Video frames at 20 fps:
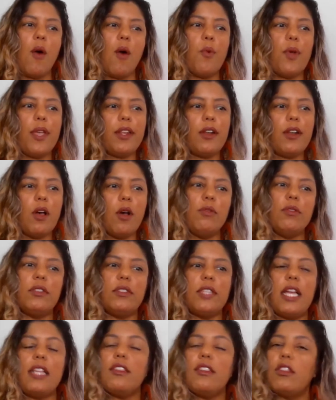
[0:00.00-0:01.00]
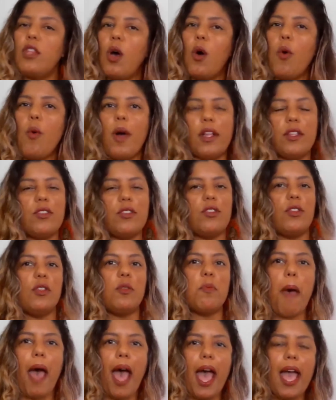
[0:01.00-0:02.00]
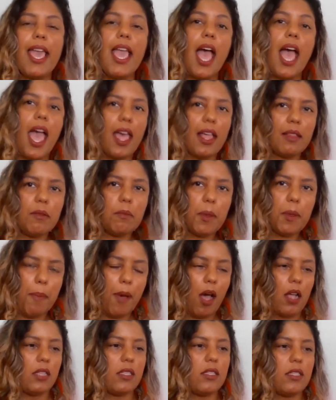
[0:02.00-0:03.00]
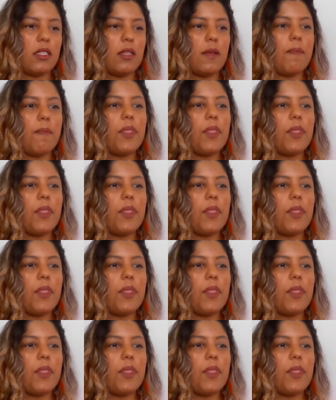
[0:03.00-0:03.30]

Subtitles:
We know that no one should buy and be bought.